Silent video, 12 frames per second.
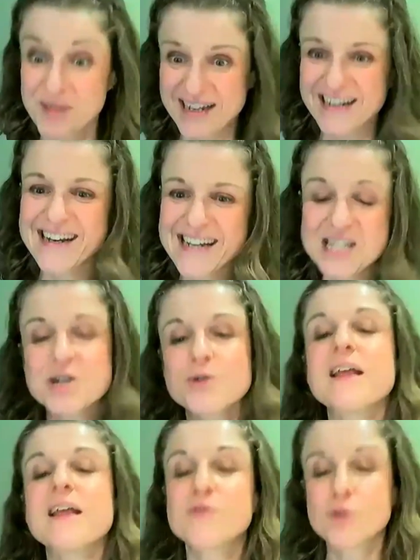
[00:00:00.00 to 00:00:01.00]
can be an issue,
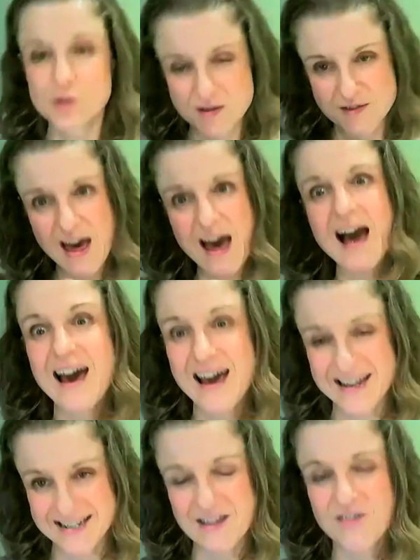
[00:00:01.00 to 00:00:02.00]
and then of course that
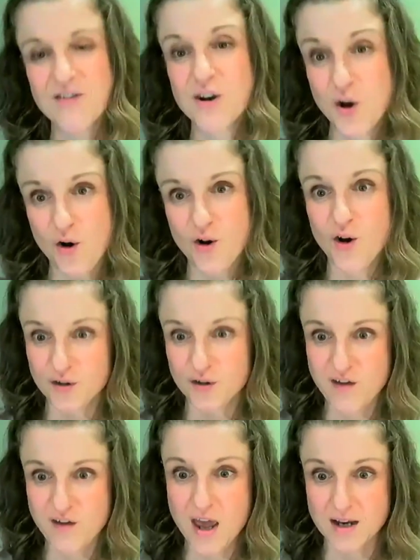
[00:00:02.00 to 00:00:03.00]
has the knock-on
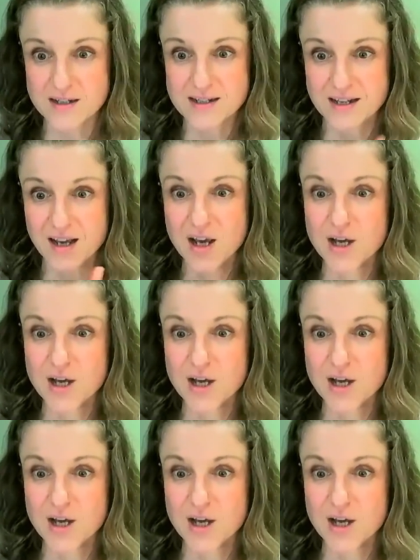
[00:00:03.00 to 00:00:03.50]
effect.